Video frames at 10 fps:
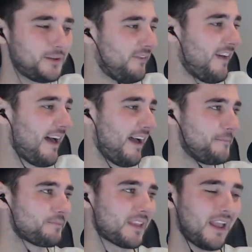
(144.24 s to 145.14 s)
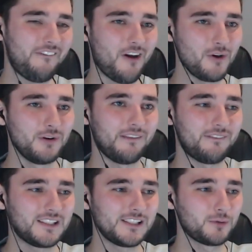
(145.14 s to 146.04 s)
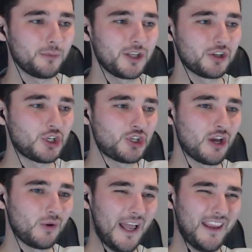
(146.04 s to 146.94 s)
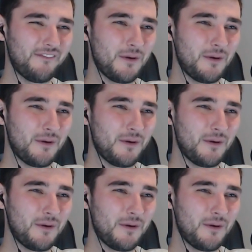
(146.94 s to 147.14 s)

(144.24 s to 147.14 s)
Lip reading: To be fair, if only, this is probably going to show like